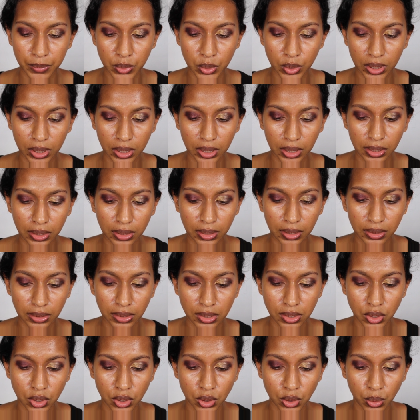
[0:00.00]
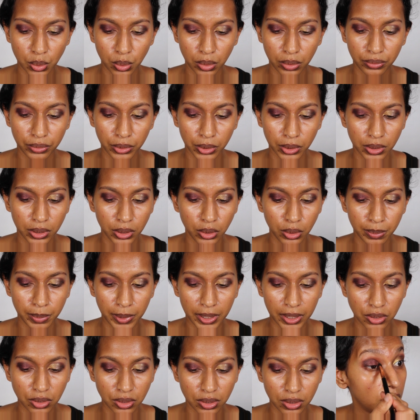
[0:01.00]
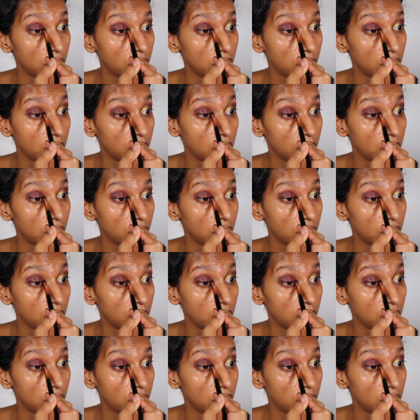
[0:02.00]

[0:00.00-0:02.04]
So I think, yeah, let's just go in for Cleopatra.